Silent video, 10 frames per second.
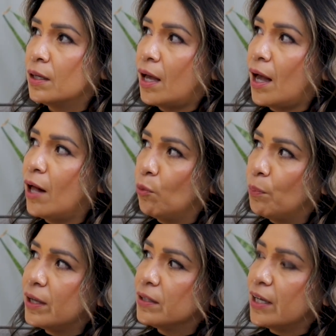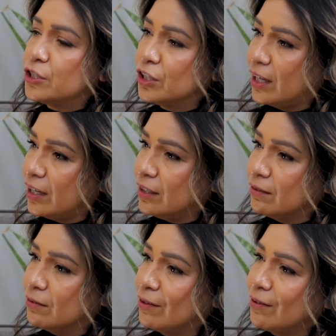help and educate
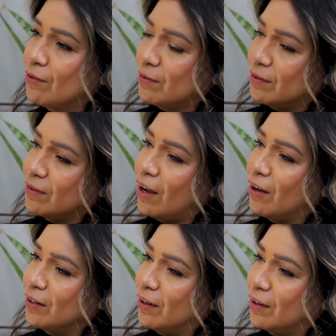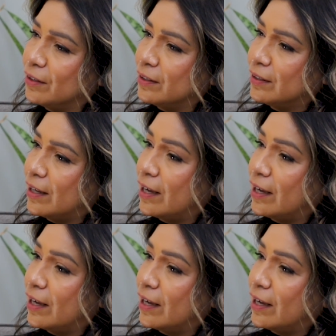on